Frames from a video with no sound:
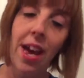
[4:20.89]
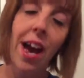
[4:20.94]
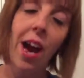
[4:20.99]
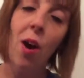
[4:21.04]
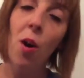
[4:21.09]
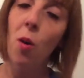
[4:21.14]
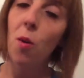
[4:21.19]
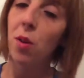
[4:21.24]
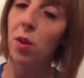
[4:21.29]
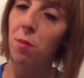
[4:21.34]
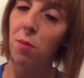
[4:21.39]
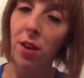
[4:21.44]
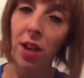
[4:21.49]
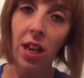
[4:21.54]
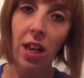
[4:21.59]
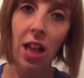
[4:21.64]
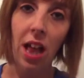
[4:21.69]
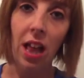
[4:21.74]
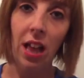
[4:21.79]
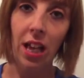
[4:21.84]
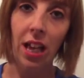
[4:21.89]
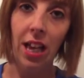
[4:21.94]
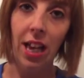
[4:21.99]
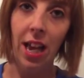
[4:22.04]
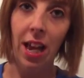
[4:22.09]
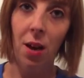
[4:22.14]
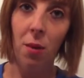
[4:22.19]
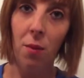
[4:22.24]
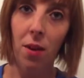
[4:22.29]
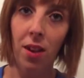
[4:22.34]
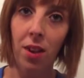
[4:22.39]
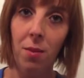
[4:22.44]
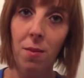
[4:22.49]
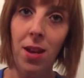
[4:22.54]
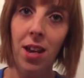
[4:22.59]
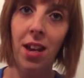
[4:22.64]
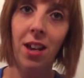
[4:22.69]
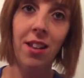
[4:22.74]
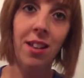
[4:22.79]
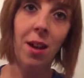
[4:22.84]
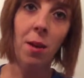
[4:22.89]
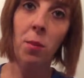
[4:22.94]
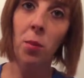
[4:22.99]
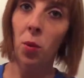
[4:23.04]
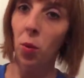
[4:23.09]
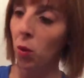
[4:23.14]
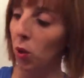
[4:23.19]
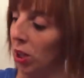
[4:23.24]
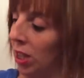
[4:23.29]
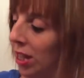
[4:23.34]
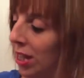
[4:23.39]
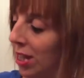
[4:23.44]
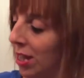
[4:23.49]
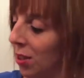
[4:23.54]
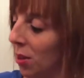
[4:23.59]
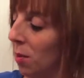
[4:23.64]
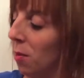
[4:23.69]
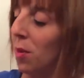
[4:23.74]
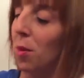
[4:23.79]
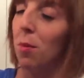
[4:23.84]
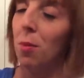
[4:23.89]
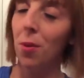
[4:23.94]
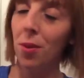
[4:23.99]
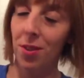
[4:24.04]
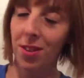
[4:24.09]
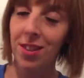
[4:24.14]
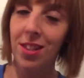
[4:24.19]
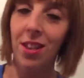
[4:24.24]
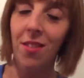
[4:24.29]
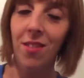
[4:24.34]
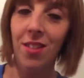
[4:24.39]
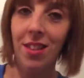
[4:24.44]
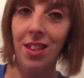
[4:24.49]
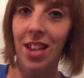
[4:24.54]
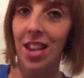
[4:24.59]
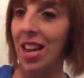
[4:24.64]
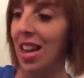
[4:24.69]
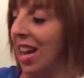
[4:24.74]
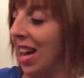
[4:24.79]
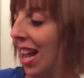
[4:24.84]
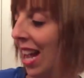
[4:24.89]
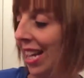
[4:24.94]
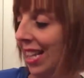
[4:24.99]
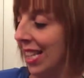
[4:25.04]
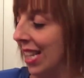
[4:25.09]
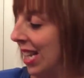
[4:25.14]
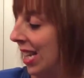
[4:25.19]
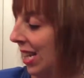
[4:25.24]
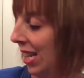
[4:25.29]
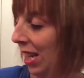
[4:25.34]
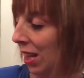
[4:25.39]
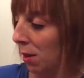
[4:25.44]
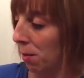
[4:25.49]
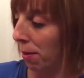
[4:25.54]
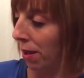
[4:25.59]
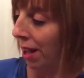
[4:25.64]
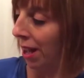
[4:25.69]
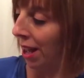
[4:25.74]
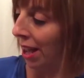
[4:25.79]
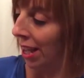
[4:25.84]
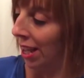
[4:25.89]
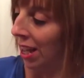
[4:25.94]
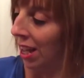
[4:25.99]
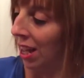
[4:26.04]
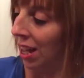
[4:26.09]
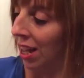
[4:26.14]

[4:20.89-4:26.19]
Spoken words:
I always bring a calculator with me because I'm no good at sums, but seriously, it's easy as pie.